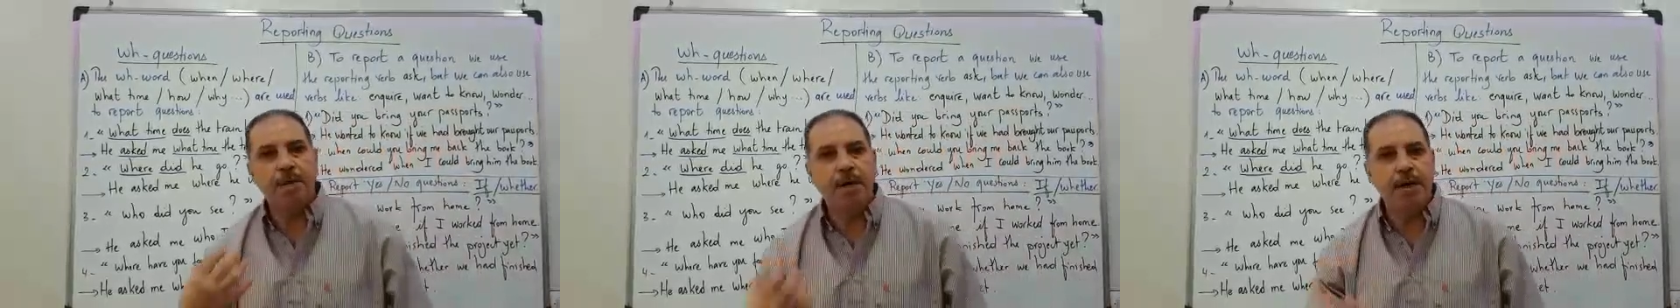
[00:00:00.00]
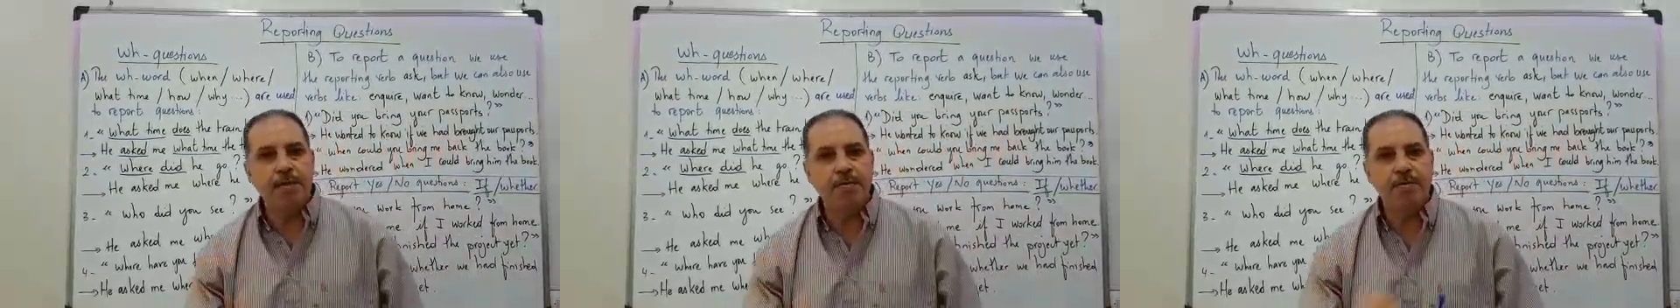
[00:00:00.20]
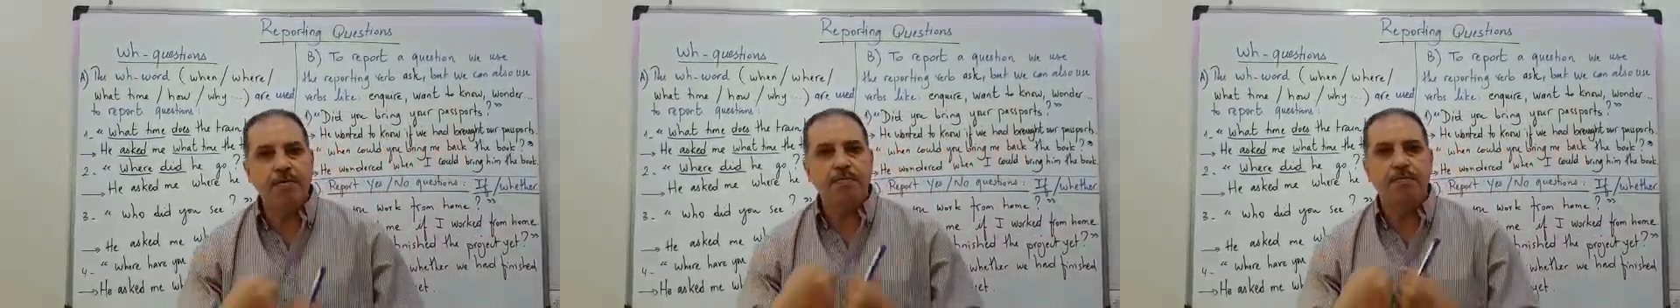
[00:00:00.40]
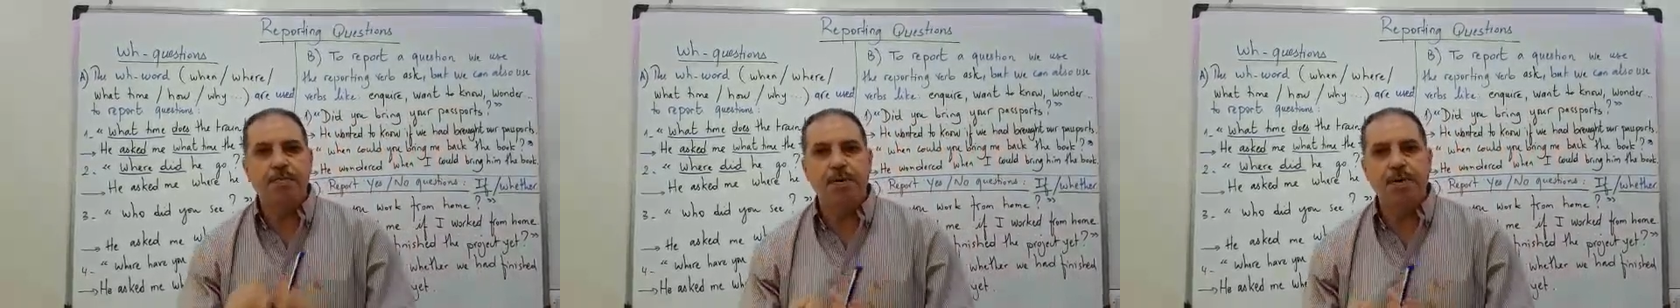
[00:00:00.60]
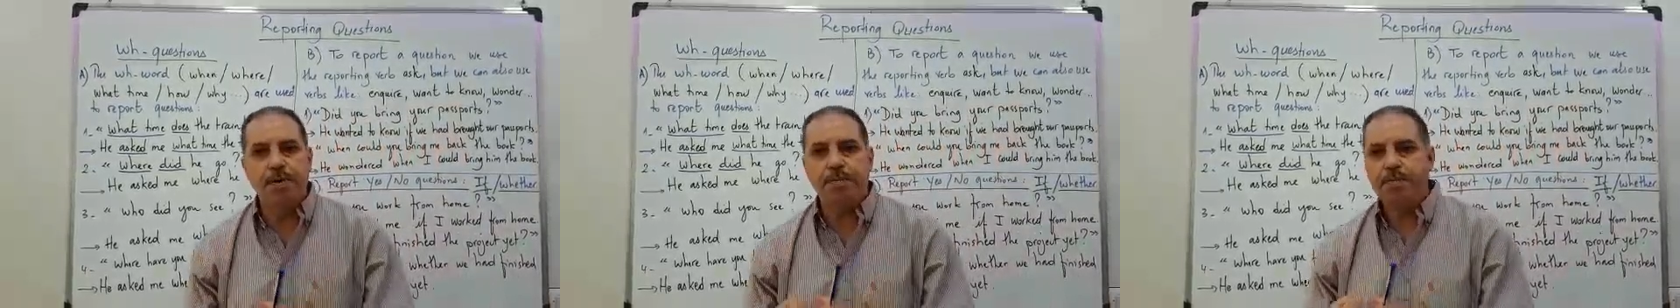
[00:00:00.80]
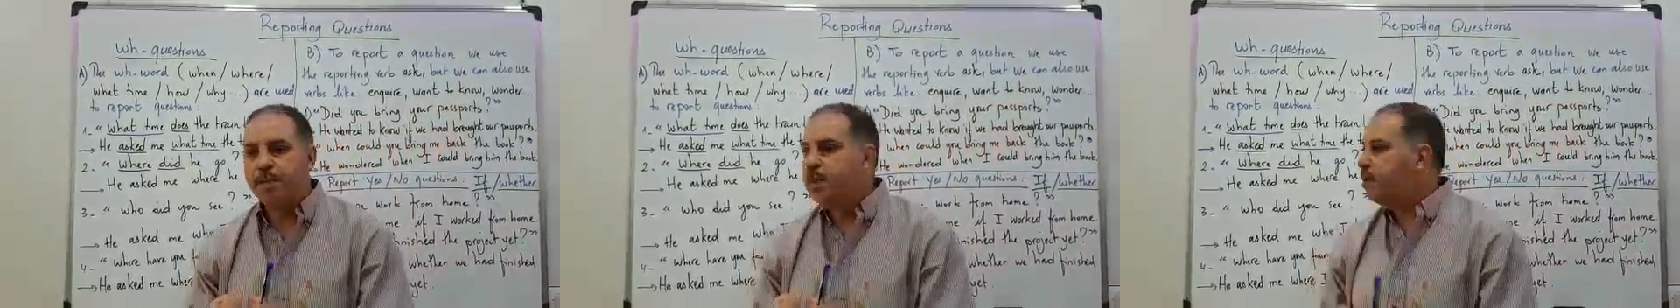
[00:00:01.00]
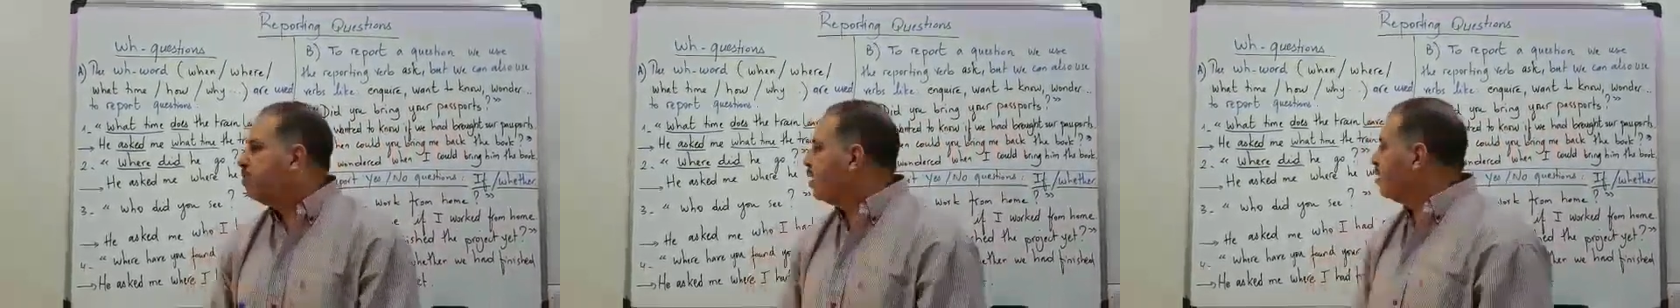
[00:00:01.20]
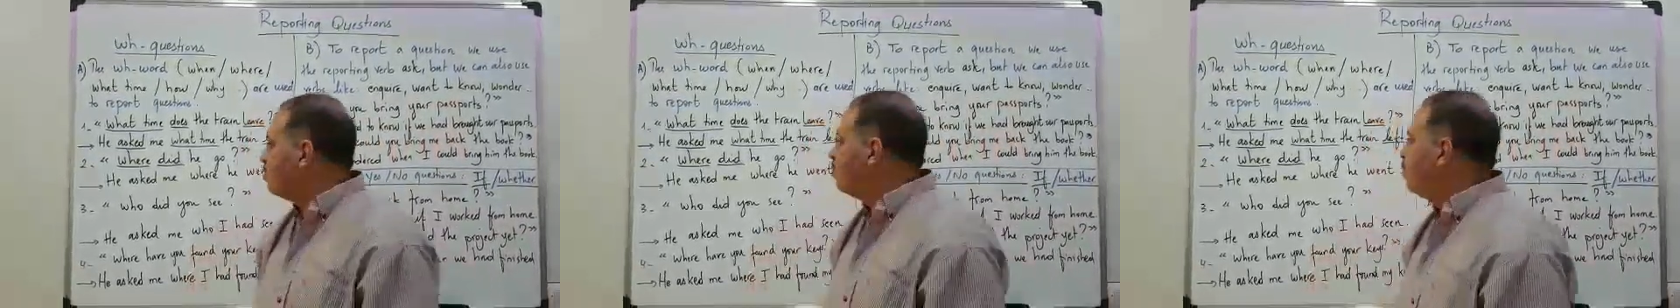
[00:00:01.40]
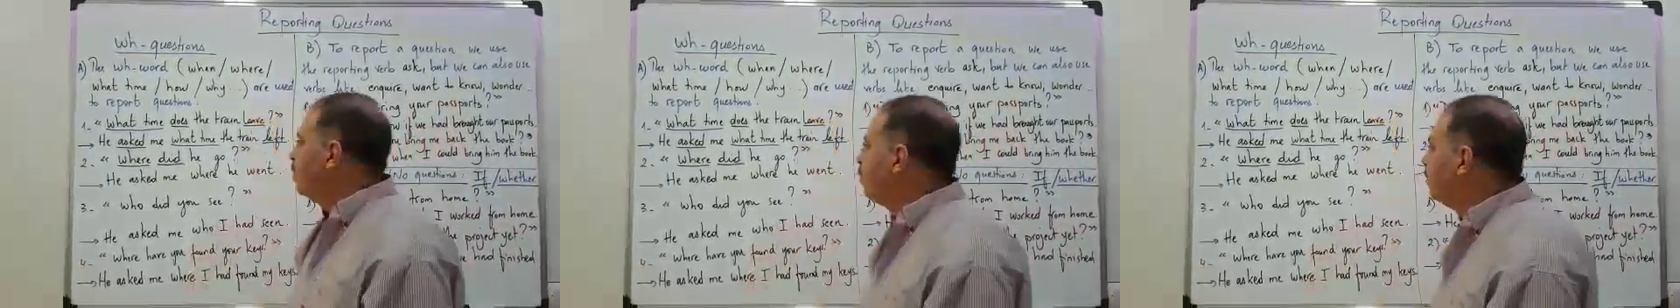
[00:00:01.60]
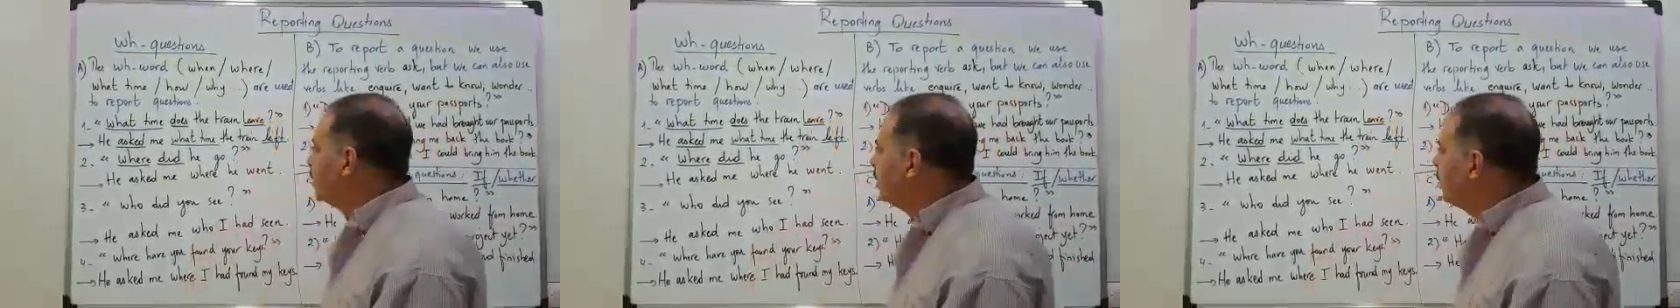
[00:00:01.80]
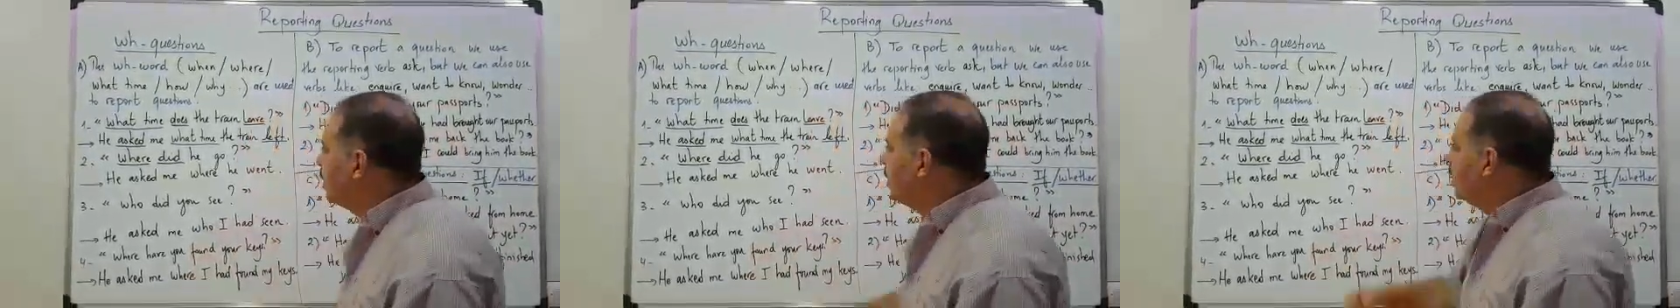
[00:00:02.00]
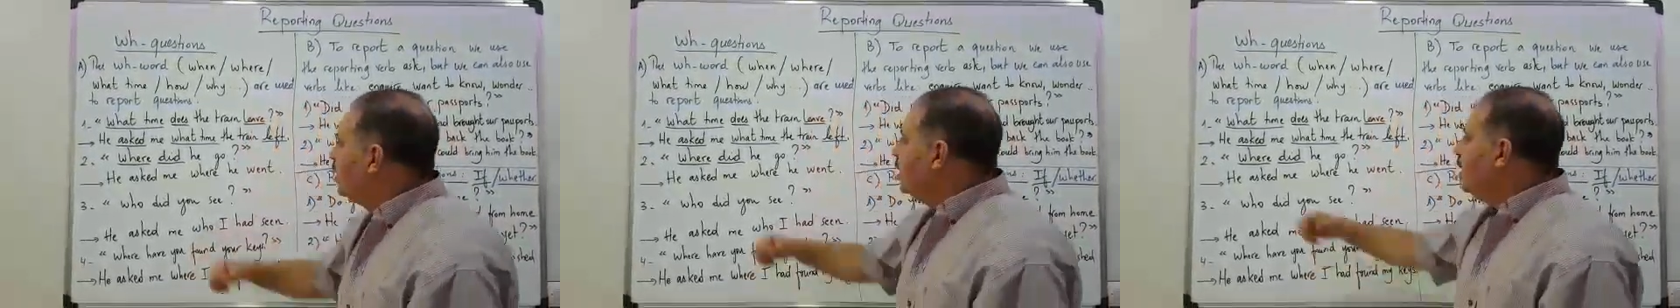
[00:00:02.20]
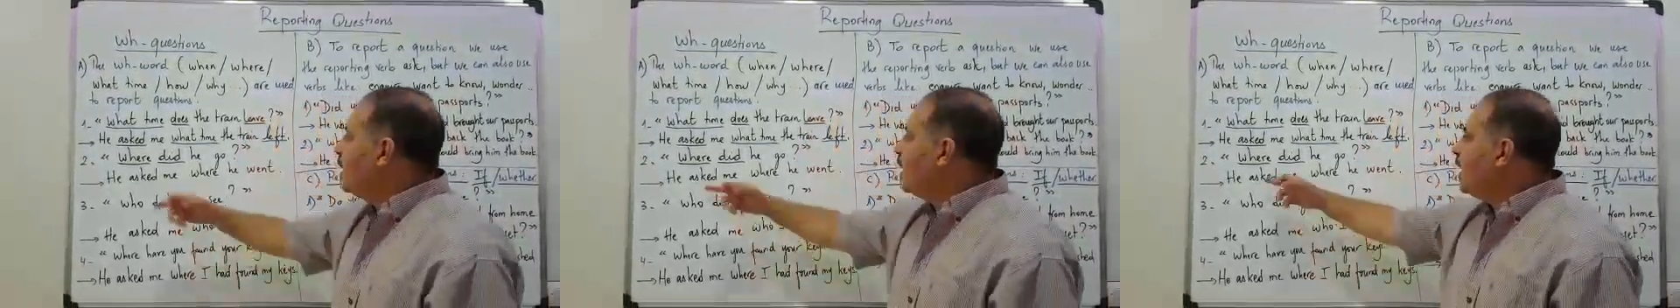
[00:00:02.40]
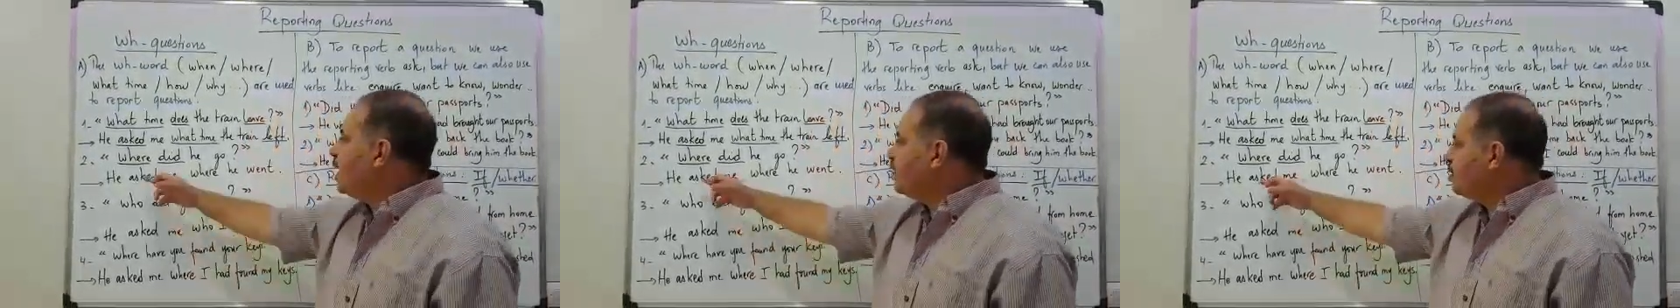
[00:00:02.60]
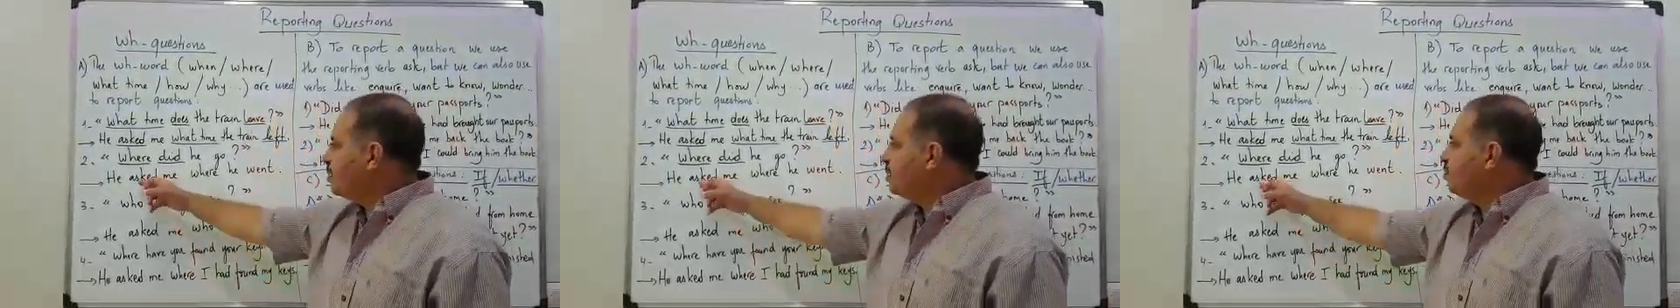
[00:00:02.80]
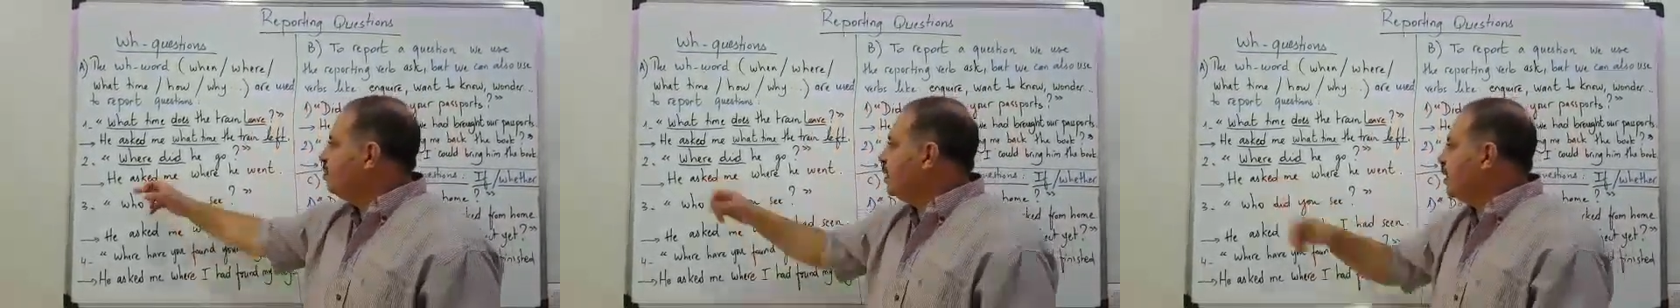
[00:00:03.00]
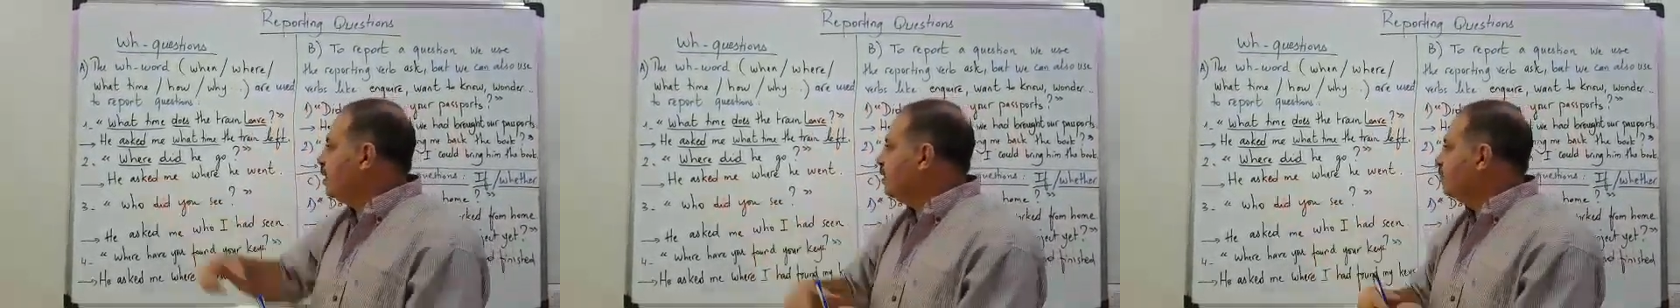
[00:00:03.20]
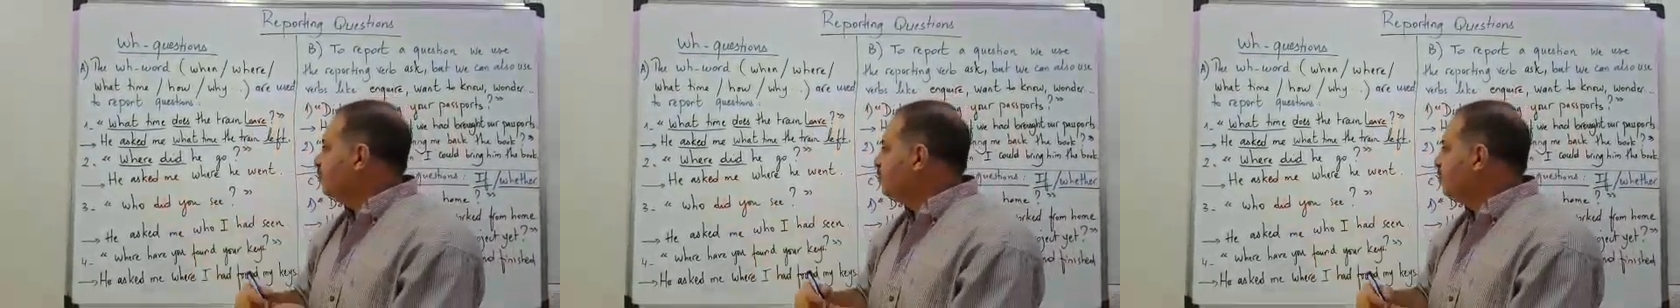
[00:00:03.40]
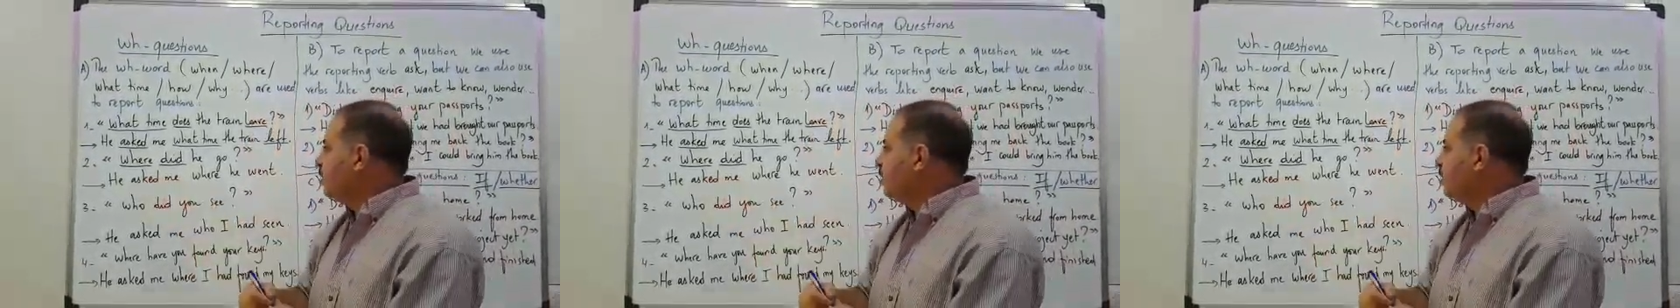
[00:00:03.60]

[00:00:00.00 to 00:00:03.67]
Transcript: past perfect. He asked me